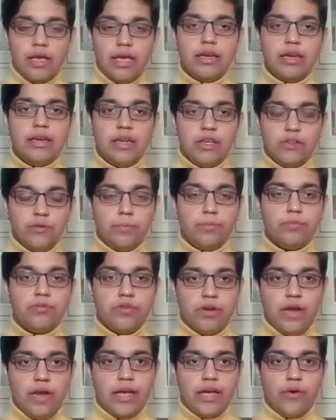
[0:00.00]
in
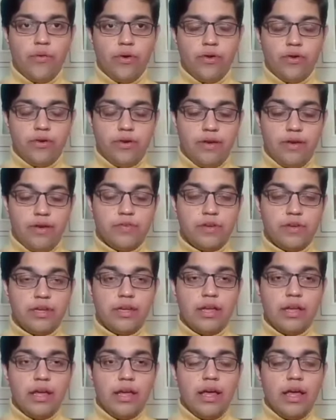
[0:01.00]
Egyptian
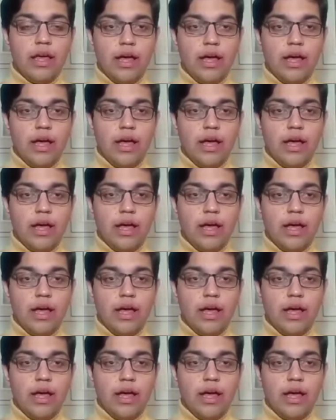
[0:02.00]
iconography.